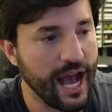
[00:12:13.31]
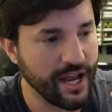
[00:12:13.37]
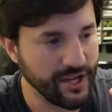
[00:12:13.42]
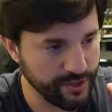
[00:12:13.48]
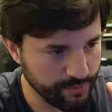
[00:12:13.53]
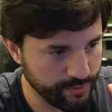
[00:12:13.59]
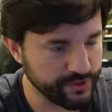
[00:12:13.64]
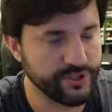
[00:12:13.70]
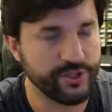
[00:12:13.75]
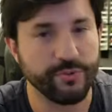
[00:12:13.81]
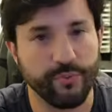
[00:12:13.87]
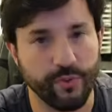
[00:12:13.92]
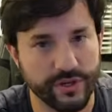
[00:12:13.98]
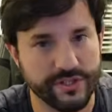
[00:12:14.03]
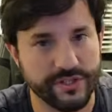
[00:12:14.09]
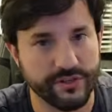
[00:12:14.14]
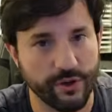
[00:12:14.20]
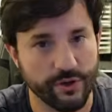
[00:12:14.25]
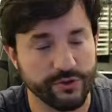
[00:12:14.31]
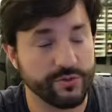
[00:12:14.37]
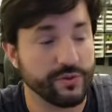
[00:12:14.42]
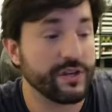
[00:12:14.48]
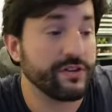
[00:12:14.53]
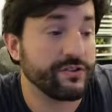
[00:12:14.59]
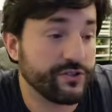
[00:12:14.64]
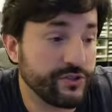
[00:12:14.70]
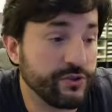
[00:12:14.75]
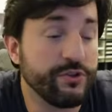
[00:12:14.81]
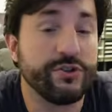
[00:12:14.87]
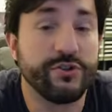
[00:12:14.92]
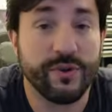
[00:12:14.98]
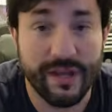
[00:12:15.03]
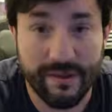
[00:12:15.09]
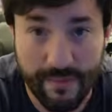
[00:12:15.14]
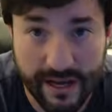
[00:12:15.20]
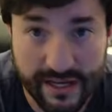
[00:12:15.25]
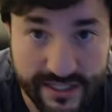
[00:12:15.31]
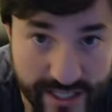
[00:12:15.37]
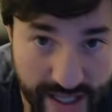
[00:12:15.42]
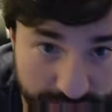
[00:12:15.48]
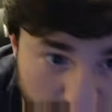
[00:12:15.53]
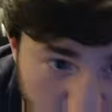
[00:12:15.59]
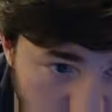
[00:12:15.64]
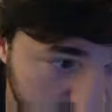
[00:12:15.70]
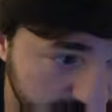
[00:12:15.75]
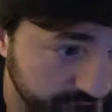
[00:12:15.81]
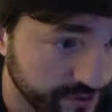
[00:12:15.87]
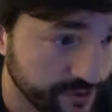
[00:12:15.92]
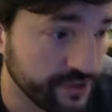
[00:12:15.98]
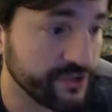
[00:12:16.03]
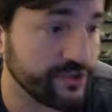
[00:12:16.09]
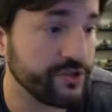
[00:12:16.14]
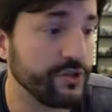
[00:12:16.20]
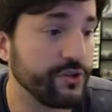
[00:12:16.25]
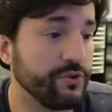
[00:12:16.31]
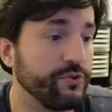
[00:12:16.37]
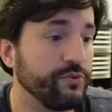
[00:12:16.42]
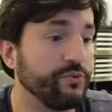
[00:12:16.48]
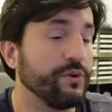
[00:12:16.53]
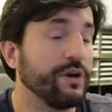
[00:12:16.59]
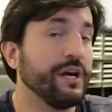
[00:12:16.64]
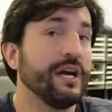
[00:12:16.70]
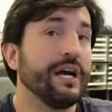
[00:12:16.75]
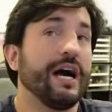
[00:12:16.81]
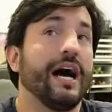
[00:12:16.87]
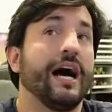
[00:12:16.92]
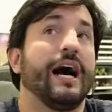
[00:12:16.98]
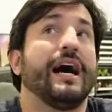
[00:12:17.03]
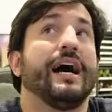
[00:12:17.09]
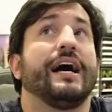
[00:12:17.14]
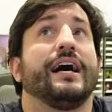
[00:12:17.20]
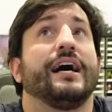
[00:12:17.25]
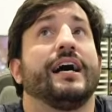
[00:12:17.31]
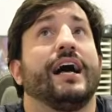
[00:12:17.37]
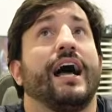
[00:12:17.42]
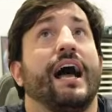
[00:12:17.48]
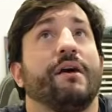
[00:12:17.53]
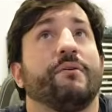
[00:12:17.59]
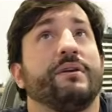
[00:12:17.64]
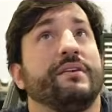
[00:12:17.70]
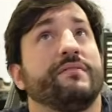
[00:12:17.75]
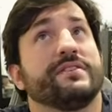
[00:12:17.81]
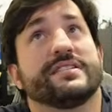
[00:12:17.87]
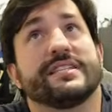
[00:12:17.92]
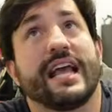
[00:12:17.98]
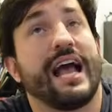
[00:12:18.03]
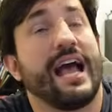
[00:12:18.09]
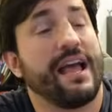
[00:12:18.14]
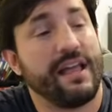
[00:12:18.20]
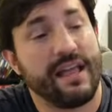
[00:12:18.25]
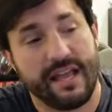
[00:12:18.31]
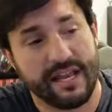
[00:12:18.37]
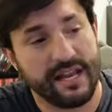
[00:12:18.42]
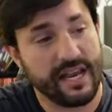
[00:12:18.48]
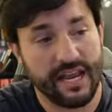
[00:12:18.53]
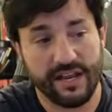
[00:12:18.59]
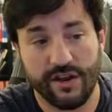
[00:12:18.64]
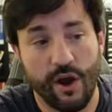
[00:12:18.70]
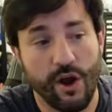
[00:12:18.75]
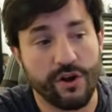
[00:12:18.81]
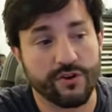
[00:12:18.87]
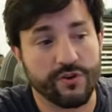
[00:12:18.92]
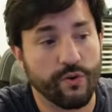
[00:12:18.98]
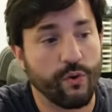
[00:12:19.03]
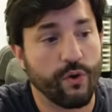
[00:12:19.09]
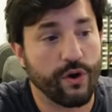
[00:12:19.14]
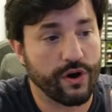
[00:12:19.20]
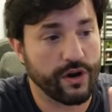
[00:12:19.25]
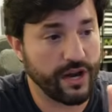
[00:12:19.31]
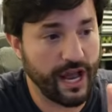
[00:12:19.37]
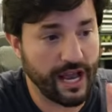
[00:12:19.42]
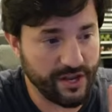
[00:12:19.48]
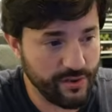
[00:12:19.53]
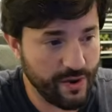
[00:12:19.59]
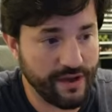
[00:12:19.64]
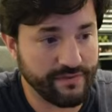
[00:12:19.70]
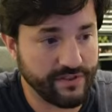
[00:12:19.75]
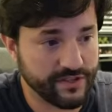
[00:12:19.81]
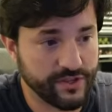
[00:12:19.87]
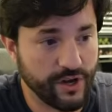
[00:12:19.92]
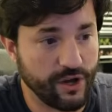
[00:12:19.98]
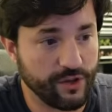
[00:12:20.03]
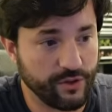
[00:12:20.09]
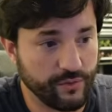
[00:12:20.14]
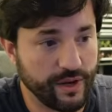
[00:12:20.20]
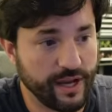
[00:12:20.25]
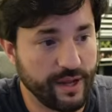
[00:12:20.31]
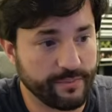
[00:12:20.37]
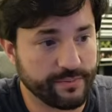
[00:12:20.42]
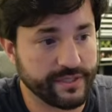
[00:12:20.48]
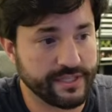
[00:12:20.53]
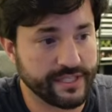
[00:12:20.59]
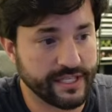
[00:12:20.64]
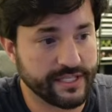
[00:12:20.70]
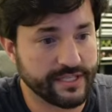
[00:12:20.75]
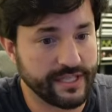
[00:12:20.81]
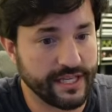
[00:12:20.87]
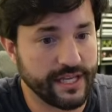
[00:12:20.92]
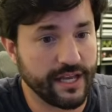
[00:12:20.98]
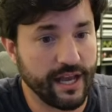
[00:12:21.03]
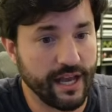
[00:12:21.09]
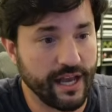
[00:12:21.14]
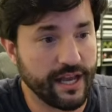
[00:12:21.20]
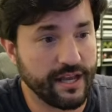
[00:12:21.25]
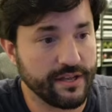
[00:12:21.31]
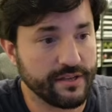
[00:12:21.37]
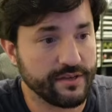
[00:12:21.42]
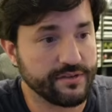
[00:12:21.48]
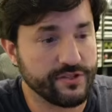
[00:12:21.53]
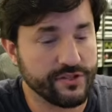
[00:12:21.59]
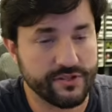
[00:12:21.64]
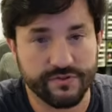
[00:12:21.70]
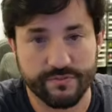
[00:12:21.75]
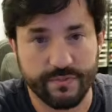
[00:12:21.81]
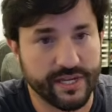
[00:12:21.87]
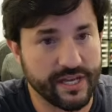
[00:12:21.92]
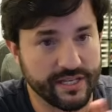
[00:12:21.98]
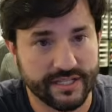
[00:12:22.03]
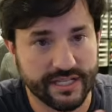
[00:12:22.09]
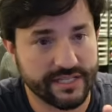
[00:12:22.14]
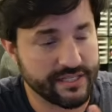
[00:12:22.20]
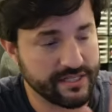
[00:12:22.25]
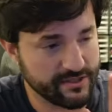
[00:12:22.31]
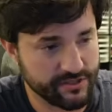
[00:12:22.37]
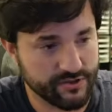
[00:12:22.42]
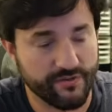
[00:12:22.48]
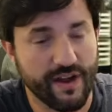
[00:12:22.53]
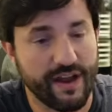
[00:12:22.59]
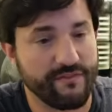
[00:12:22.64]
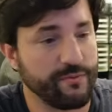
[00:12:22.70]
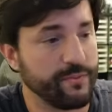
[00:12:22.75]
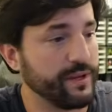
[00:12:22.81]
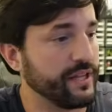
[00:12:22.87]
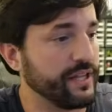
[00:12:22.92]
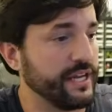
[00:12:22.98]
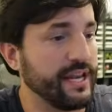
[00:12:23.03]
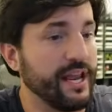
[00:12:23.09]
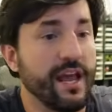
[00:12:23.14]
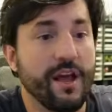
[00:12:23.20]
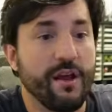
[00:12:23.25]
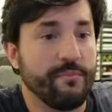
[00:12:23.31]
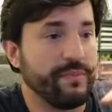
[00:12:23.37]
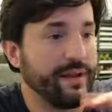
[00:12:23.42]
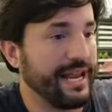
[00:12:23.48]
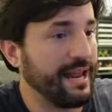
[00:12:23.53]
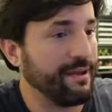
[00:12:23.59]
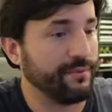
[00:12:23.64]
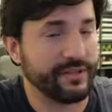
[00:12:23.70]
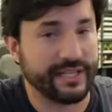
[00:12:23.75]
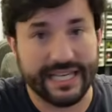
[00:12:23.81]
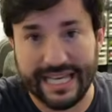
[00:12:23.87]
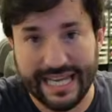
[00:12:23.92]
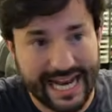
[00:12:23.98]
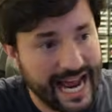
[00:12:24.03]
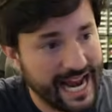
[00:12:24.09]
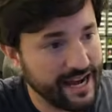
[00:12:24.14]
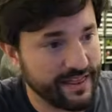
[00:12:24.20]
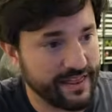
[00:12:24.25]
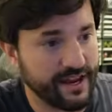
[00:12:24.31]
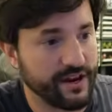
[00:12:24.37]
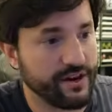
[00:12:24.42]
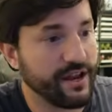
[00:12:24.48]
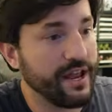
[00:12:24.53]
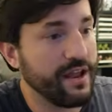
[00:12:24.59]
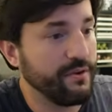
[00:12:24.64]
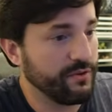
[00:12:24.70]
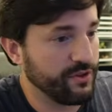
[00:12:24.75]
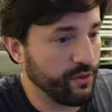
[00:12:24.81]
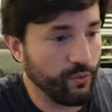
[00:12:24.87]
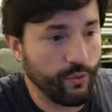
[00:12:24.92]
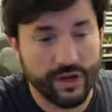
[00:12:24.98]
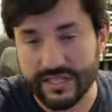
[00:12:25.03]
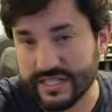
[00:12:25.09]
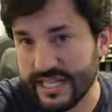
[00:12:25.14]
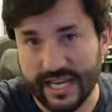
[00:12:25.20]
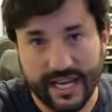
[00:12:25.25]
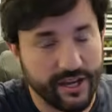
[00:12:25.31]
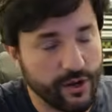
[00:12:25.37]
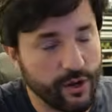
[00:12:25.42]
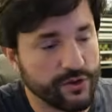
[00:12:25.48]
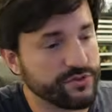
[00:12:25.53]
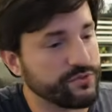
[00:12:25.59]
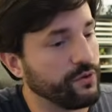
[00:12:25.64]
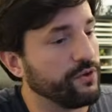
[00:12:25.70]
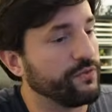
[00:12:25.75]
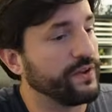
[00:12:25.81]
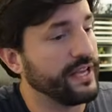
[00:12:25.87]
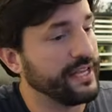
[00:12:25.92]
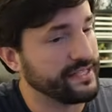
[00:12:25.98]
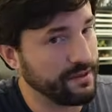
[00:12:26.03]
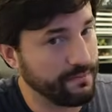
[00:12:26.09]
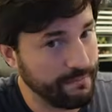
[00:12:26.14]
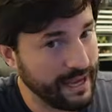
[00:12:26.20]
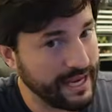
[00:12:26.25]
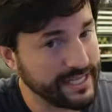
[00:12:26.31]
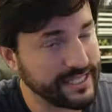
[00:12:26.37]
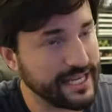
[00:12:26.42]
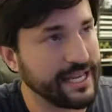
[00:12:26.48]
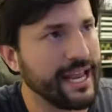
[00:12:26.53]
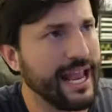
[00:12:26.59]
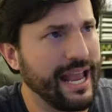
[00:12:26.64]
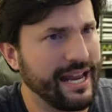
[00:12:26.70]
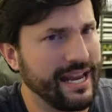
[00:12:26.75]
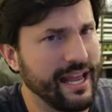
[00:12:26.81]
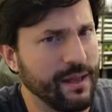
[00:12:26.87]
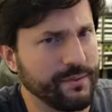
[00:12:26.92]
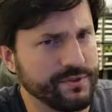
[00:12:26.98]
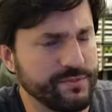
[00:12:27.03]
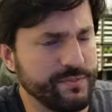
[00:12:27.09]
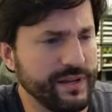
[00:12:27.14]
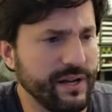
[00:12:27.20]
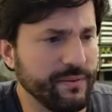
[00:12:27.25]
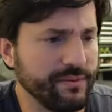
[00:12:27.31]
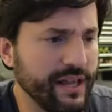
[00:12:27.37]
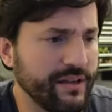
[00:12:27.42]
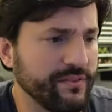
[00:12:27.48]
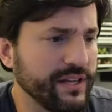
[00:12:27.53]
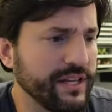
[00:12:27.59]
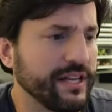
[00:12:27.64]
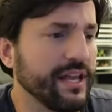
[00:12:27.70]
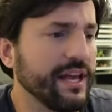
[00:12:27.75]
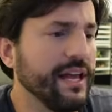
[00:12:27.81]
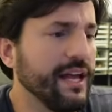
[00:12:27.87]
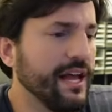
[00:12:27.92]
You put 2 points in the Ghost Wolf. As soon as you hit max level, as soon as you, I would even say in hardcore, you have this all the way up to 60, just because it's survivability. Being able to get out of there with a 1 second Ghost Wolf is amazing, and it helps speed up leveling.